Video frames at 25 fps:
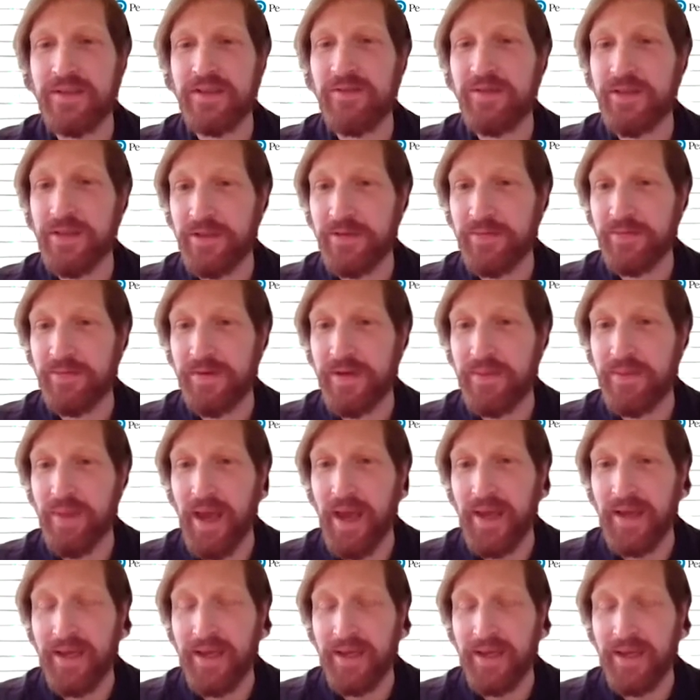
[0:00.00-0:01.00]
give us your
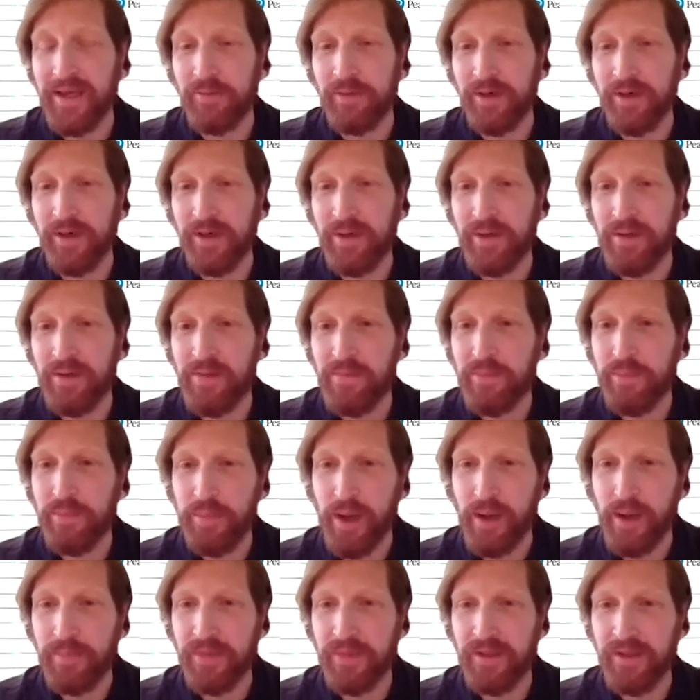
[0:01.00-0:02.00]
feedback and we're going to
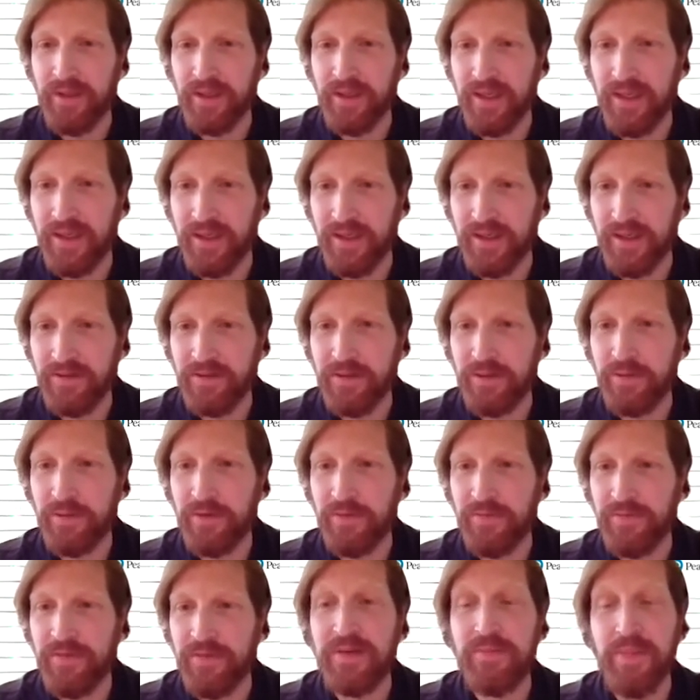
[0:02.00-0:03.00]
pop the link to a
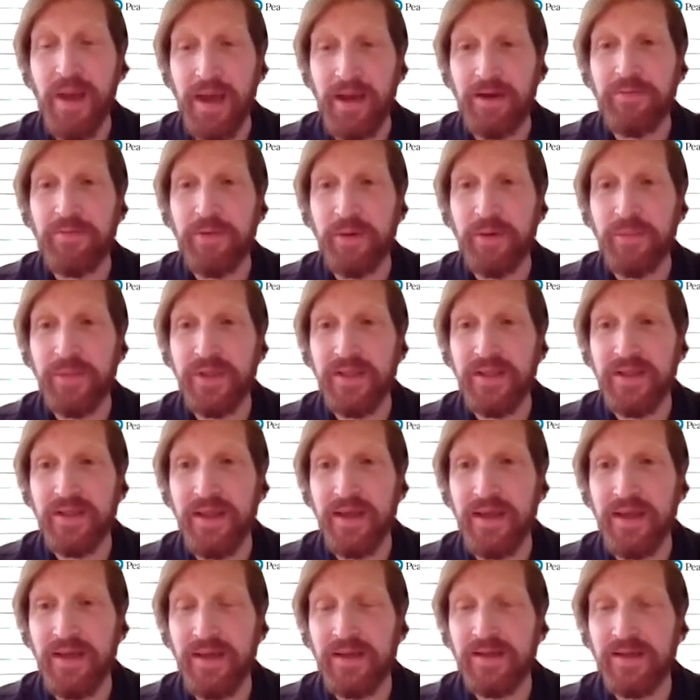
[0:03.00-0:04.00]
feedback form into
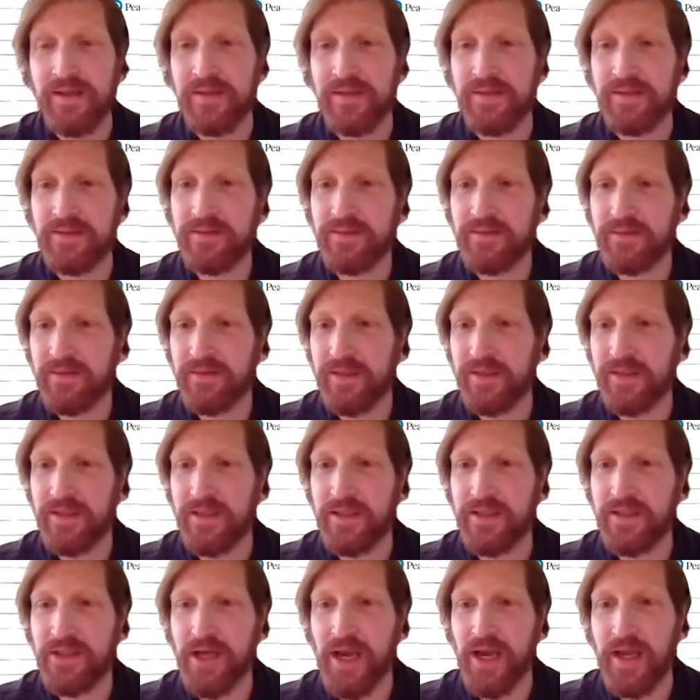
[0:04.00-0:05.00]
the into
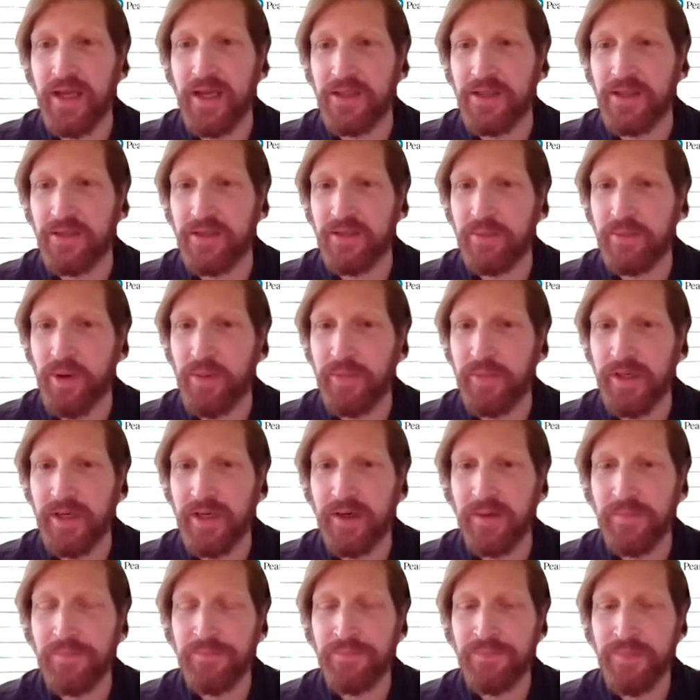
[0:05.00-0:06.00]
the chat in just a moment
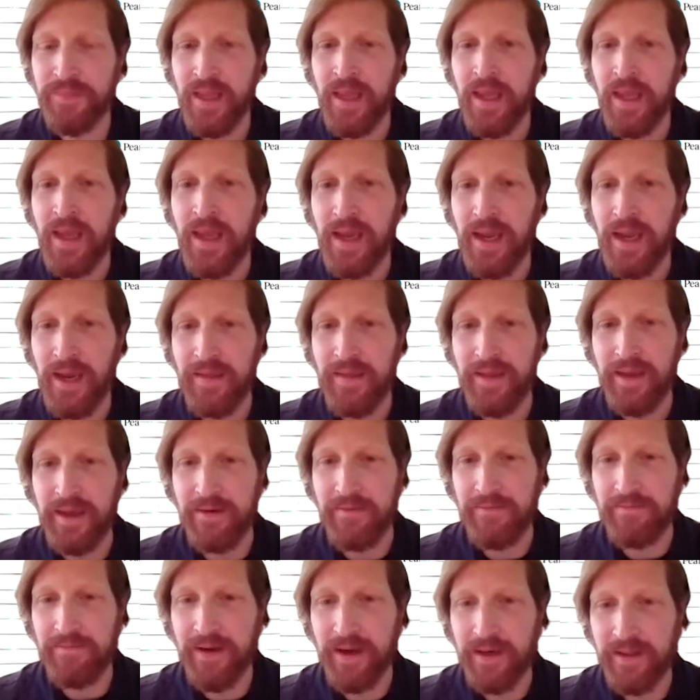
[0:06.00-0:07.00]
here. And
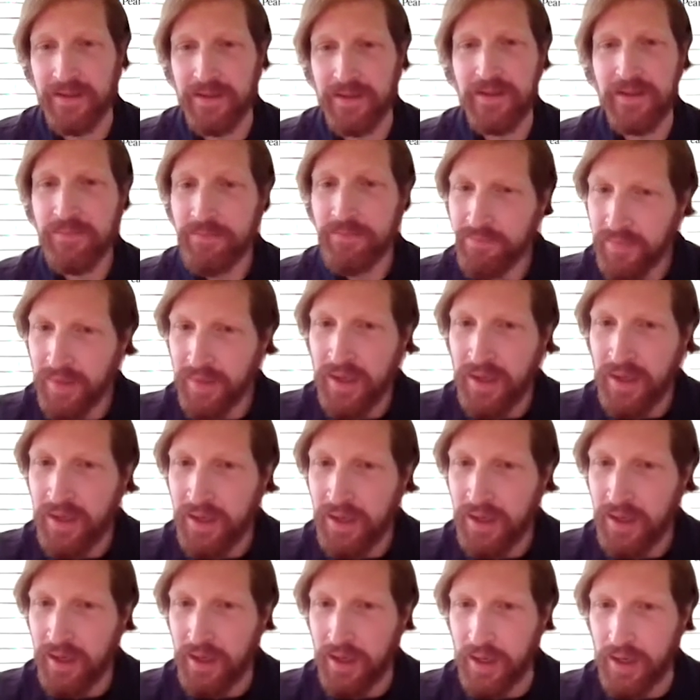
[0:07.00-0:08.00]
then finally,
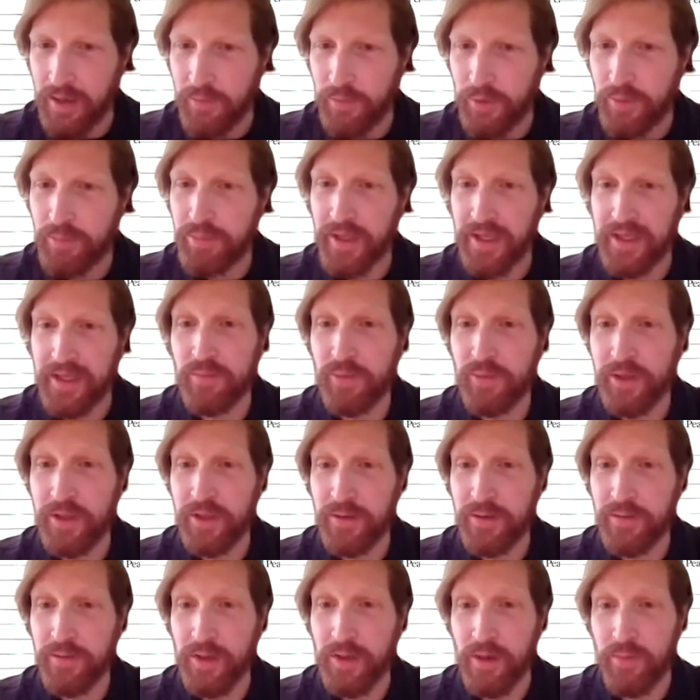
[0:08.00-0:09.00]
uh, we plan to bring
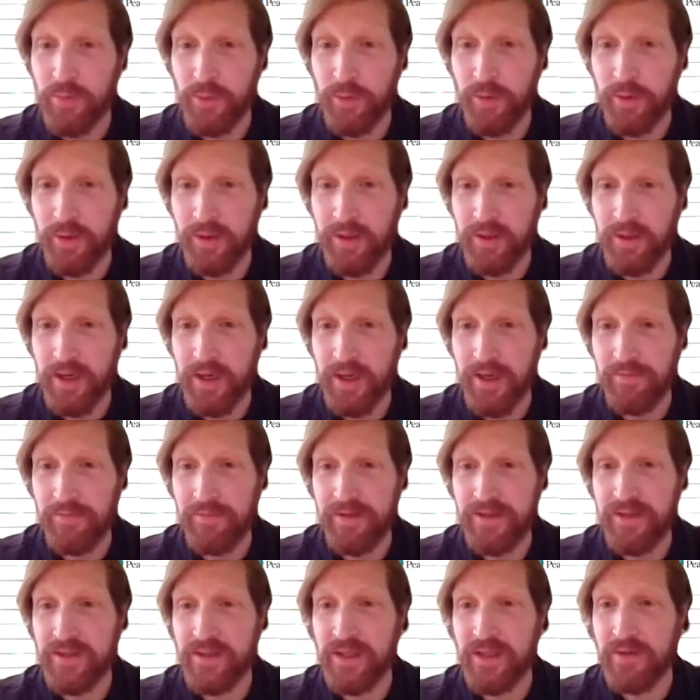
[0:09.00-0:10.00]
you a lot more of
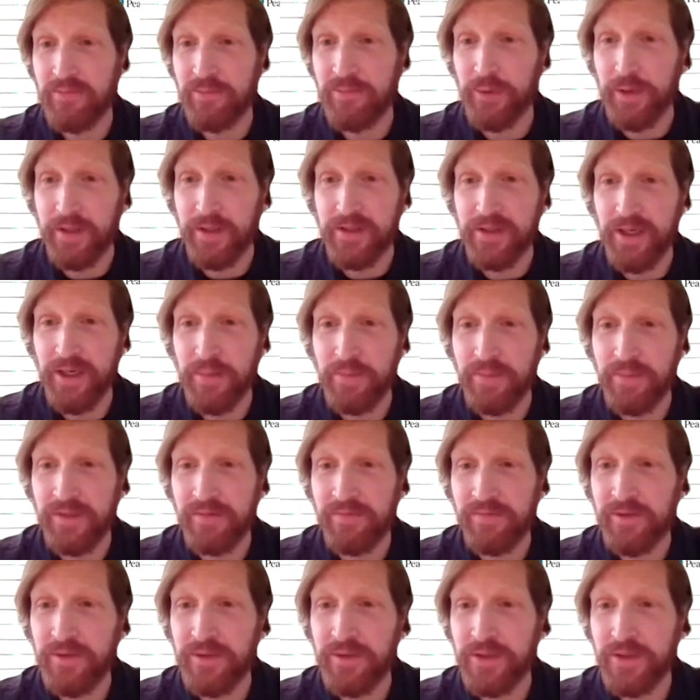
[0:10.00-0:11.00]
these live workshops in the
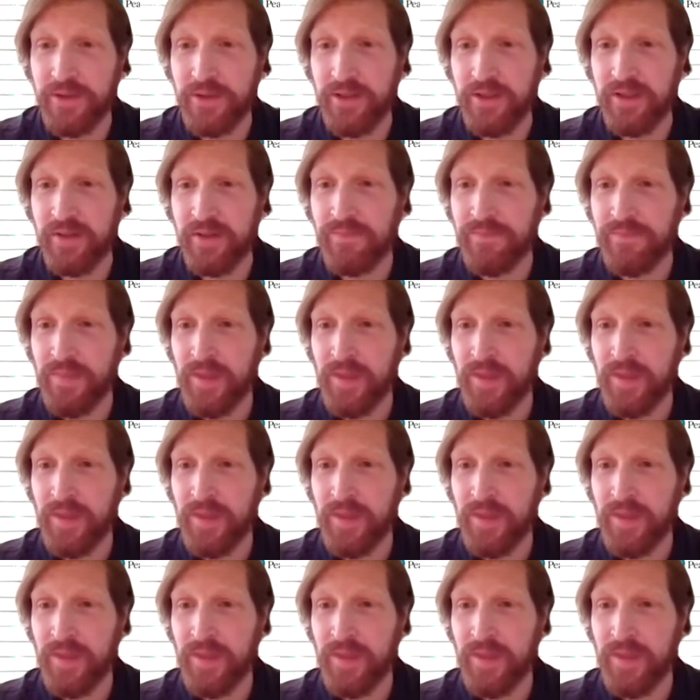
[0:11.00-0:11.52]
future.